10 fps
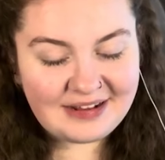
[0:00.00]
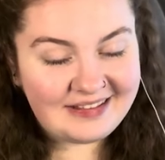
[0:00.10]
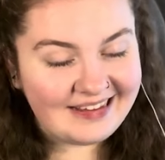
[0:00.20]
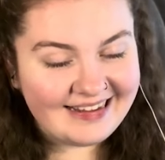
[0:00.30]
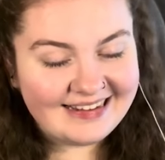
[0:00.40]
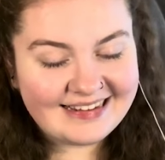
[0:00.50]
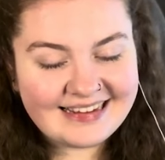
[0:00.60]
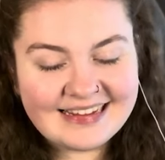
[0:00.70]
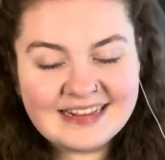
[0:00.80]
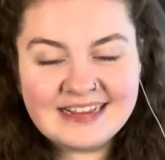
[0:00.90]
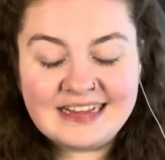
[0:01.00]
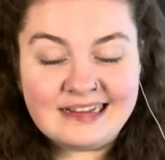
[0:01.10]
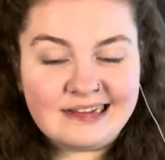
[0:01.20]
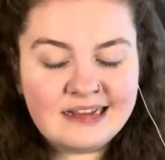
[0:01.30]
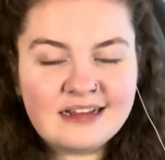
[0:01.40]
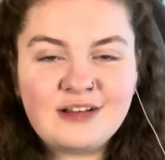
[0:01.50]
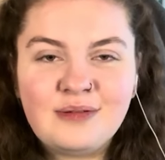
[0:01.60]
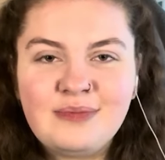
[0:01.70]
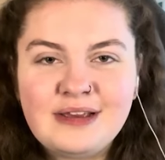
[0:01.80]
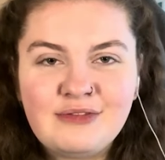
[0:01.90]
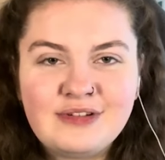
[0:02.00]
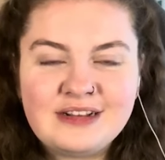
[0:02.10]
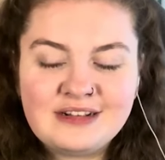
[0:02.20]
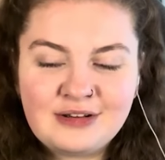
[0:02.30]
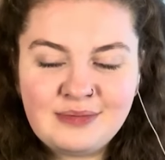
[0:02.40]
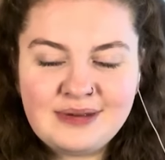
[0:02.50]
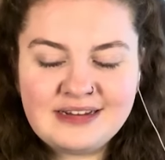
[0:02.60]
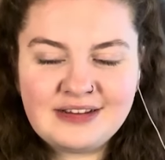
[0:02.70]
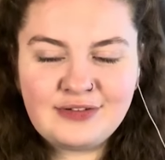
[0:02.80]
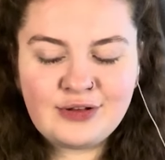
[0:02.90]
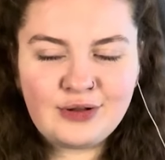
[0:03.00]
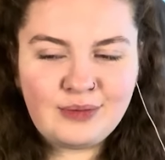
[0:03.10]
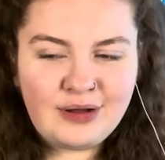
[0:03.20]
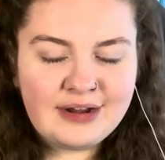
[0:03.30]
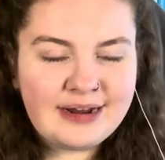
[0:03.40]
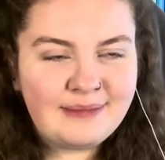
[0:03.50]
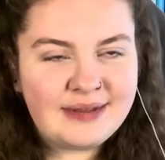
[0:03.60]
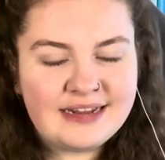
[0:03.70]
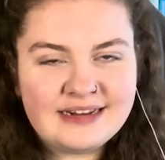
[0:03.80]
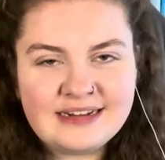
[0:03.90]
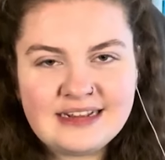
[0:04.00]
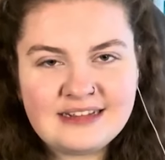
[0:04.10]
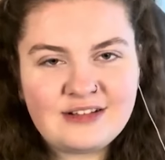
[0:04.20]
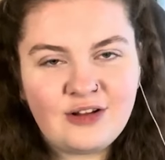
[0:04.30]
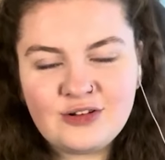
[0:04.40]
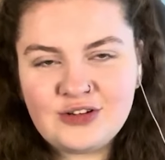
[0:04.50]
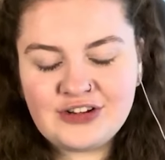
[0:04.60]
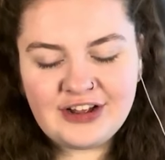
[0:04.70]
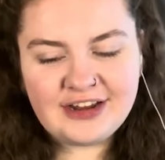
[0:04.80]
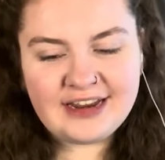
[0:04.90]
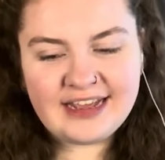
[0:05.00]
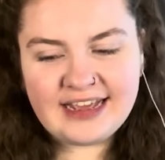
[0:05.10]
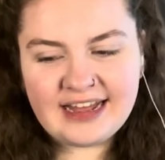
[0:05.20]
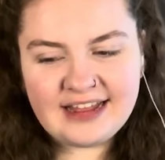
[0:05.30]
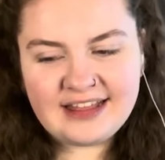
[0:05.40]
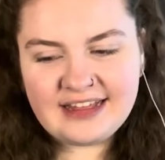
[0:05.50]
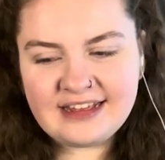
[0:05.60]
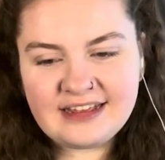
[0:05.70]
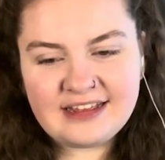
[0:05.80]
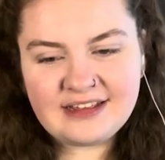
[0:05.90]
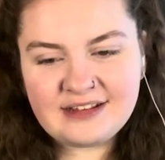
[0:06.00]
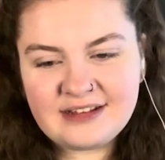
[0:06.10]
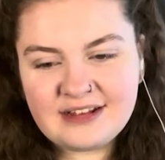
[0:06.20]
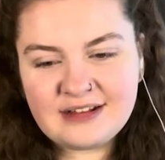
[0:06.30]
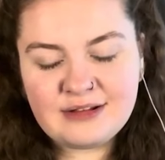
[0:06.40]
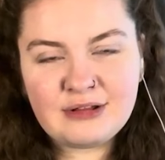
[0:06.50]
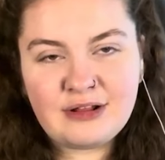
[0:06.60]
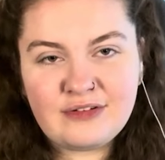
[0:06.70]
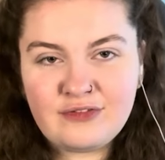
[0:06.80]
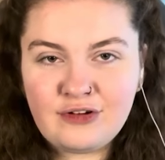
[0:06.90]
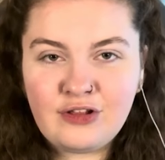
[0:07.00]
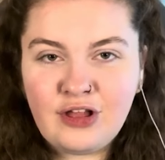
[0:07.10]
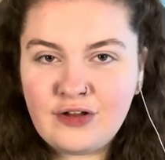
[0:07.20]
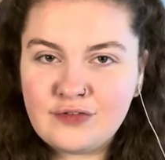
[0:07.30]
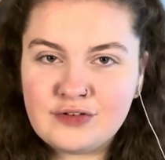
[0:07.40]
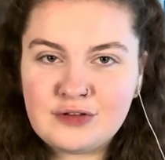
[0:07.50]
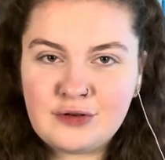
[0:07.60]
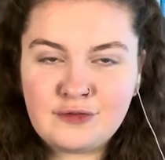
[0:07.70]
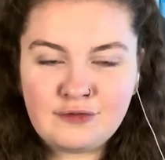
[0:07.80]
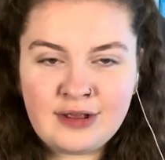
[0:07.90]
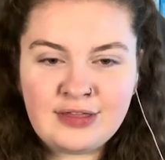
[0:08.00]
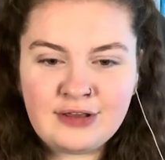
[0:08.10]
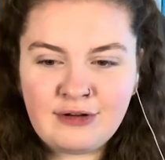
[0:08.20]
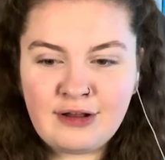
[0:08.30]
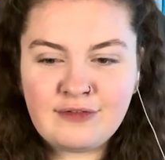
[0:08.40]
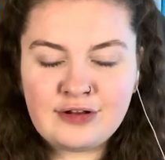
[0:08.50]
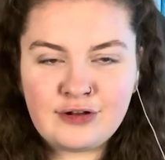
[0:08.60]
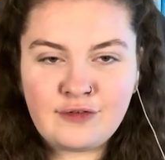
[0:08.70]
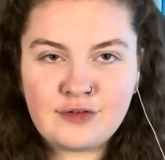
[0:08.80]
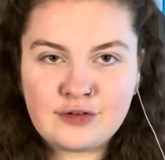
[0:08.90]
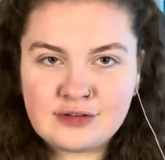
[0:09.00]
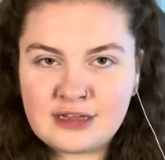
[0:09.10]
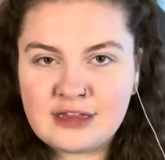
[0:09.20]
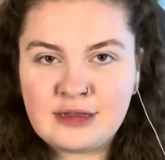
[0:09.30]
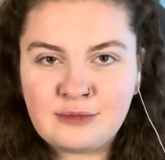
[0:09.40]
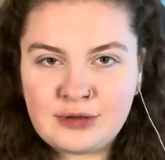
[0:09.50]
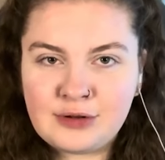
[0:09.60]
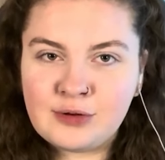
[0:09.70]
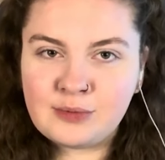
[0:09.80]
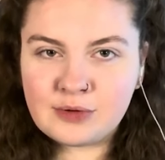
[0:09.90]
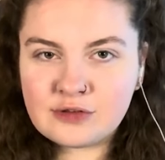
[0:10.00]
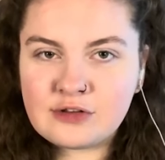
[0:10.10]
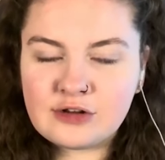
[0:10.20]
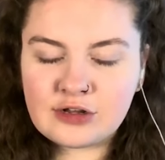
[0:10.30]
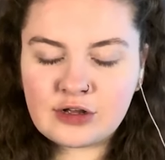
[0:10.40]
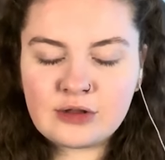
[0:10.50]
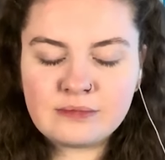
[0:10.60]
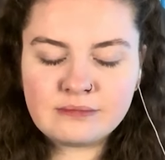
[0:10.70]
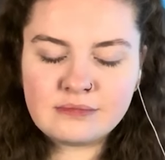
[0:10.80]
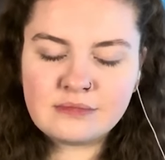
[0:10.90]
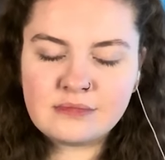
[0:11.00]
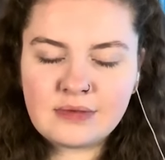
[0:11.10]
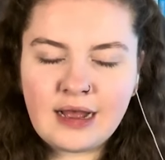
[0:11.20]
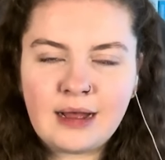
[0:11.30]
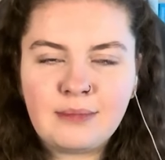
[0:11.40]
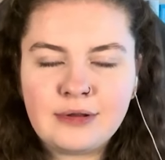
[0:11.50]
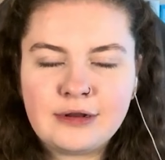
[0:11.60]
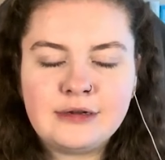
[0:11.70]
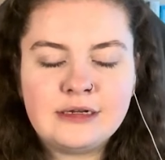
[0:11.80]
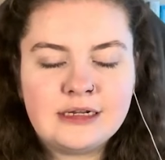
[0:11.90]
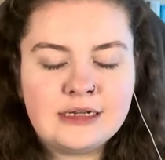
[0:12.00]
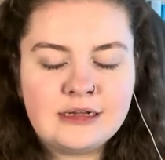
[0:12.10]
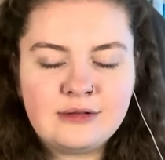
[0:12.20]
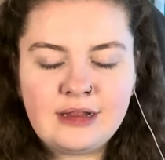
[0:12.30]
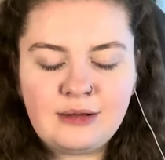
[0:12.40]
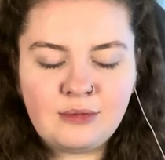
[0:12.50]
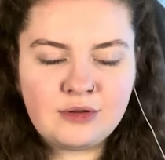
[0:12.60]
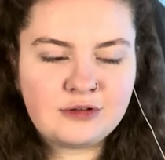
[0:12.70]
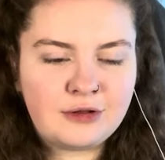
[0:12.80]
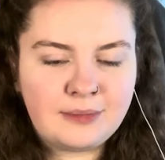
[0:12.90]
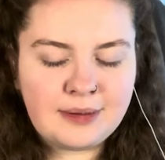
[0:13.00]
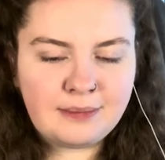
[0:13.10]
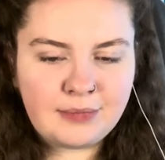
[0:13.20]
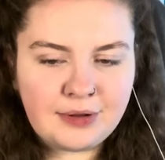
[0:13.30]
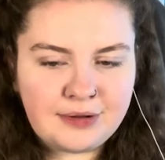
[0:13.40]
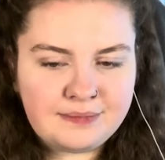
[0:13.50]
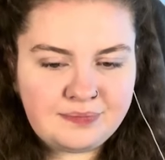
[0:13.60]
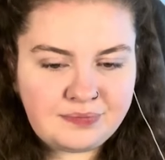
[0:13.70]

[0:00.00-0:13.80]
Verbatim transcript: I think. Could be a re could be a difficult one. I mean, it's called Journey. I think for a lot of us who have read the graphic novels, I think we know what's gonna happen like what's coming but